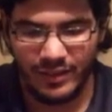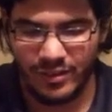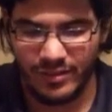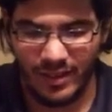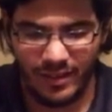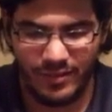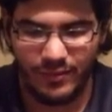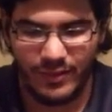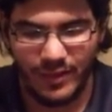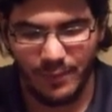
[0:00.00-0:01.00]
is you're down
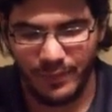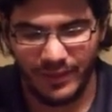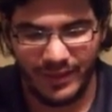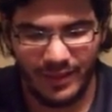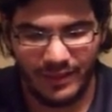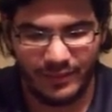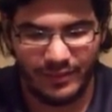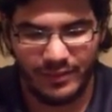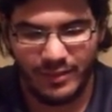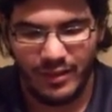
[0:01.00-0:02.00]
to a couple of
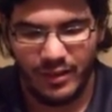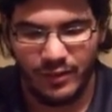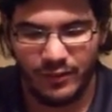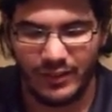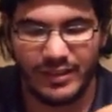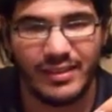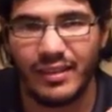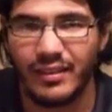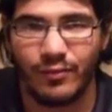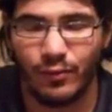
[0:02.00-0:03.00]
characters who are just
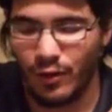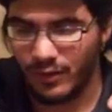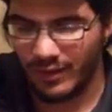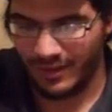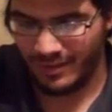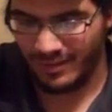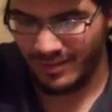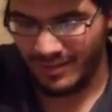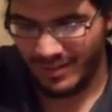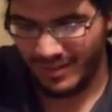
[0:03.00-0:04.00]
sitting there rolling
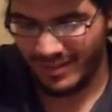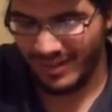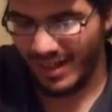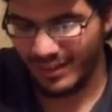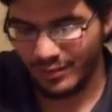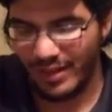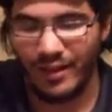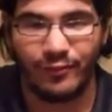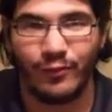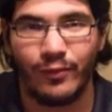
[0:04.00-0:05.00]
the dice
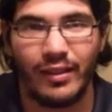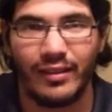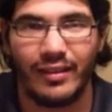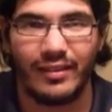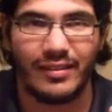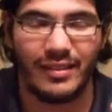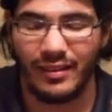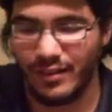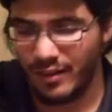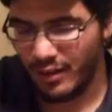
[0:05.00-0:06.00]
after one another,
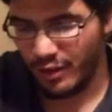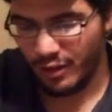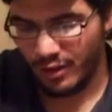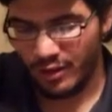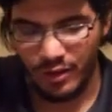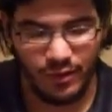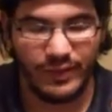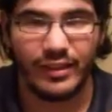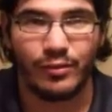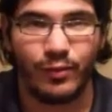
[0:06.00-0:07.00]
see
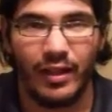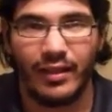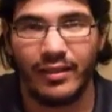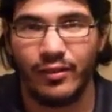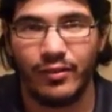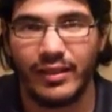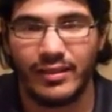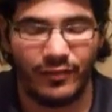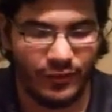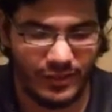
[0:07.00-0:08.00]
who gets what and who
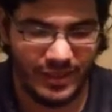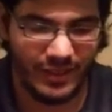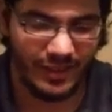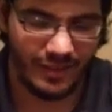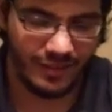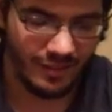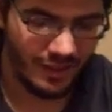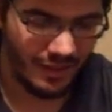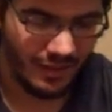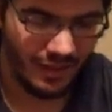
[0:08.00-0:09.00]
gets the first hit in.
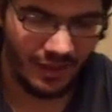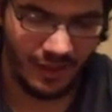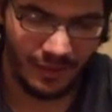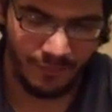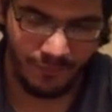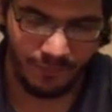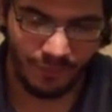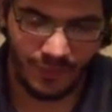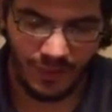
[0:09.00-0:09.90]
Um,